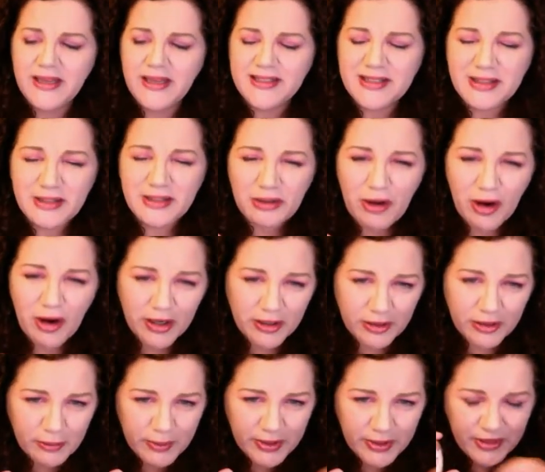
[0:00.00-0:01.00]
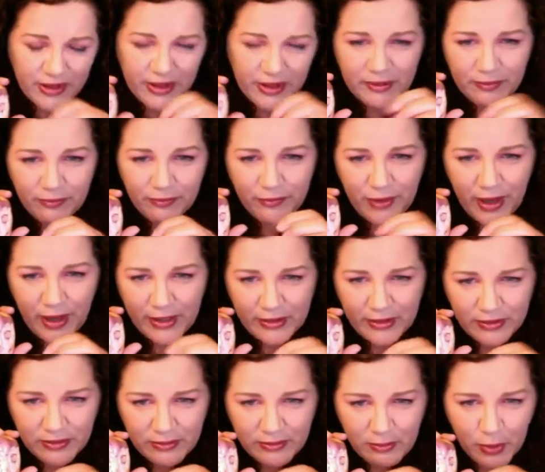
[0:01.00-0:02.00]
It's a little harder with the
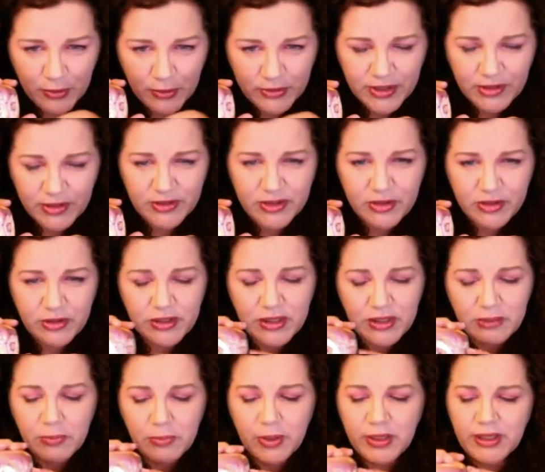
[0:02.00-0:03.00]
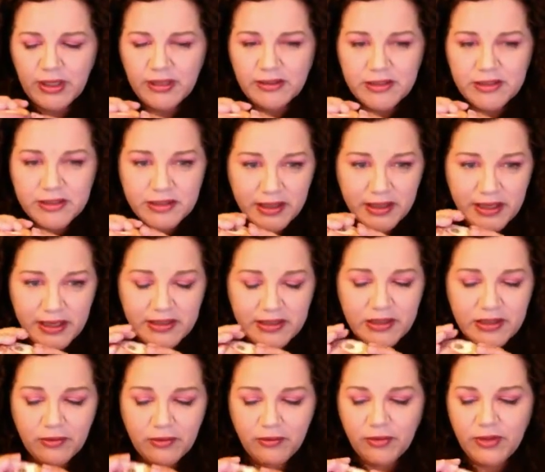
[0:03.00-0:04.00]
fine motor skills that you need, but it's
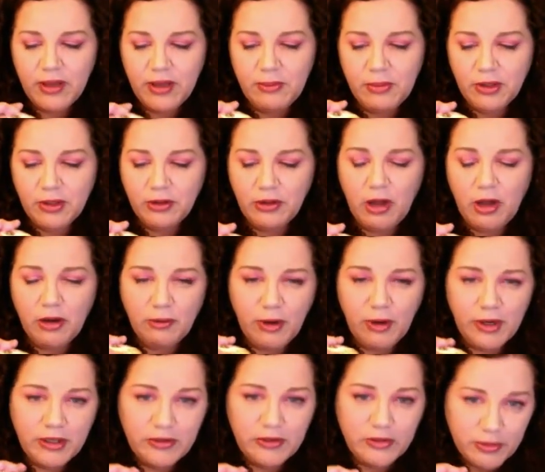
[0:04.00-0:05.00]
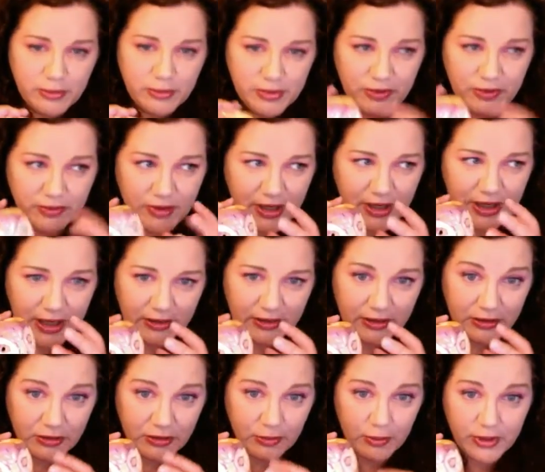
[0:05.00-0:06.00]
easier for them in the long run in terms of
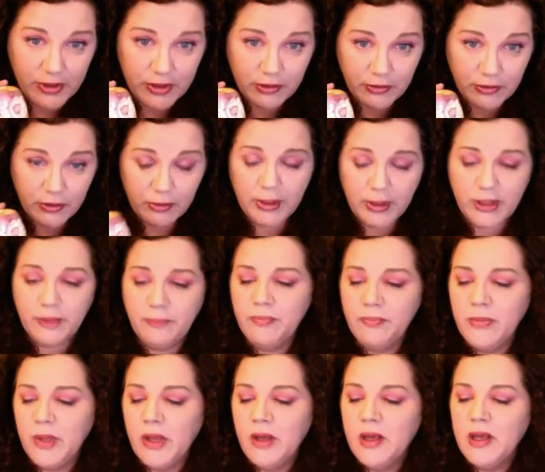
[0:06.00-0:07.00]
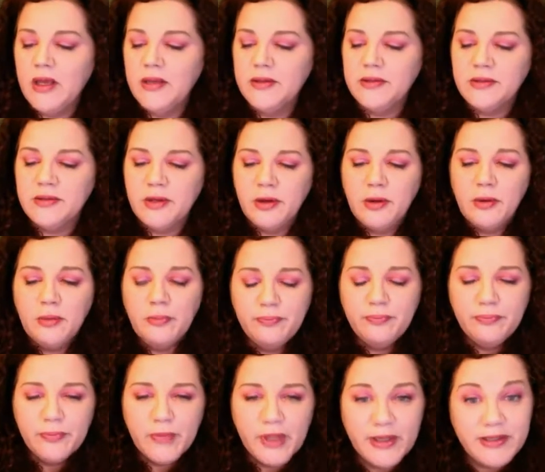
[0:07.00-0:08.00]
connecting to what they're doing. So,
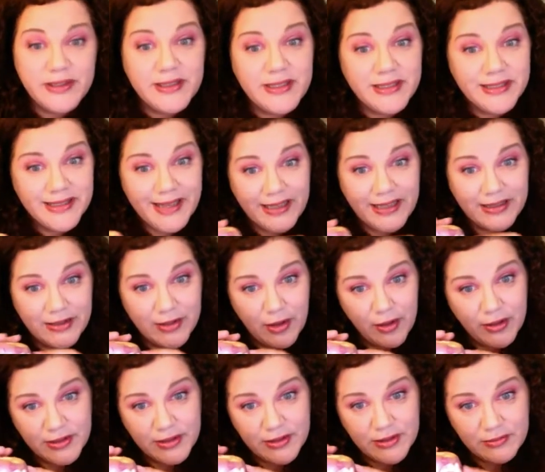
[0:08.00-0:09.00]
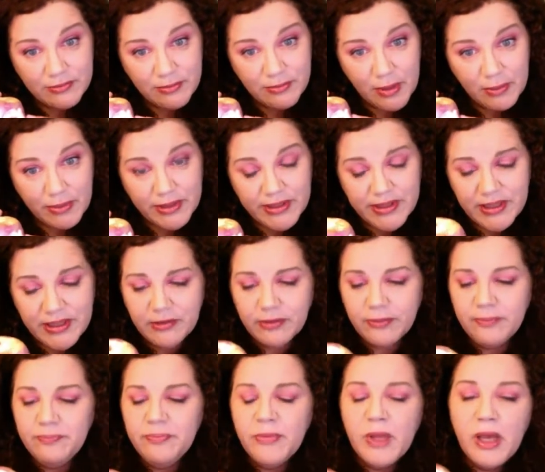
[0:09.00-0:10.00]
because it doesn't take as long as pumpkins
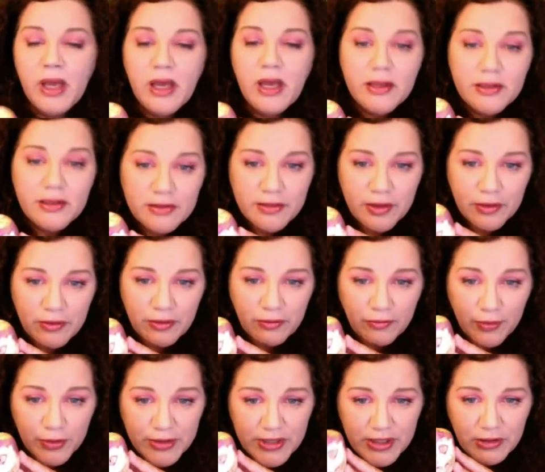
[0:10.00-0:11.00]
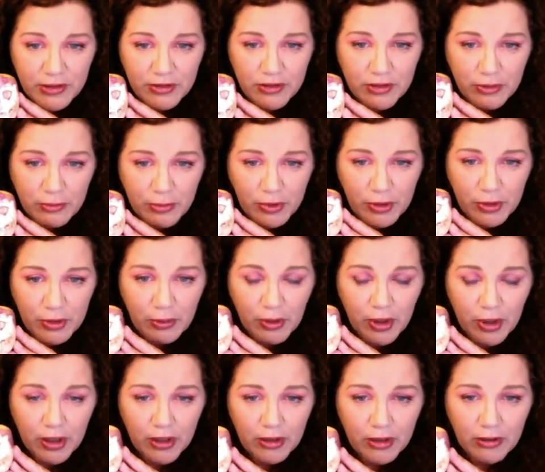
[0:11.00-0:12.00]
either. So the first thing you do when you
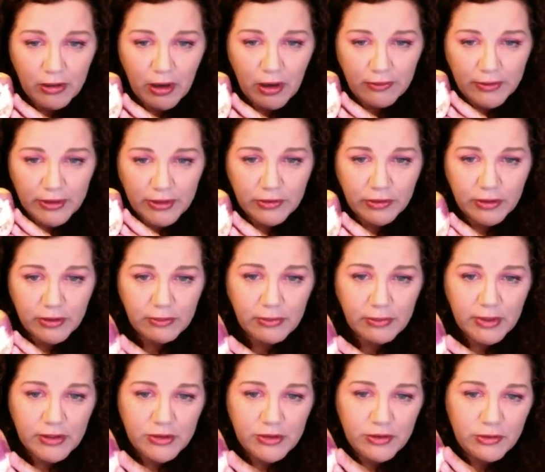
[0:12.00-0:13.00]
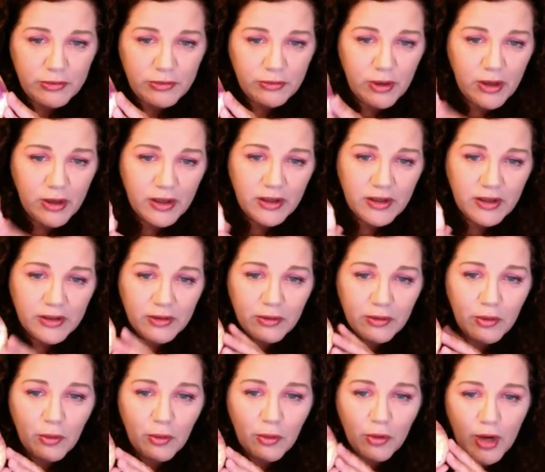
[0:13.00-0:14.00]
are carving a turnip is you
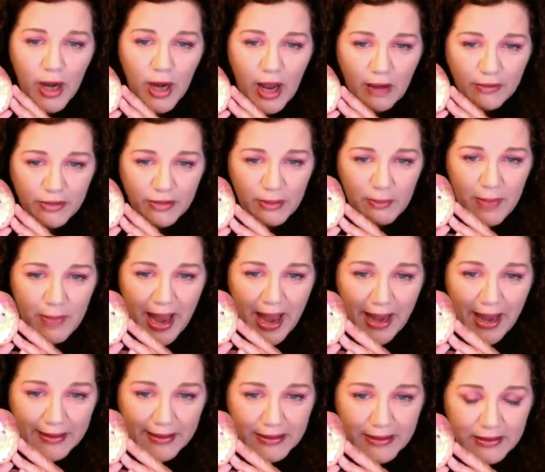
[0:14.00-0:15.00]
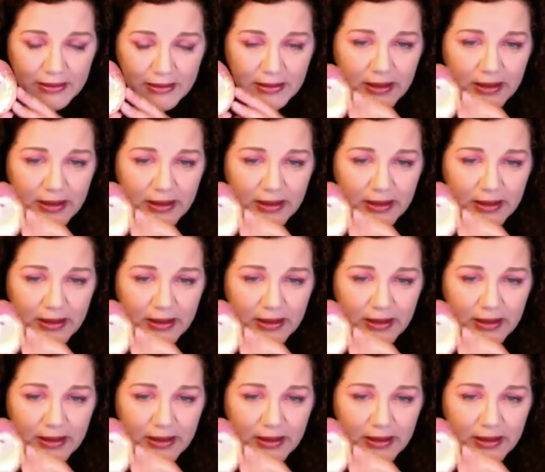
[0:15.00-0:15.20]
core out the back.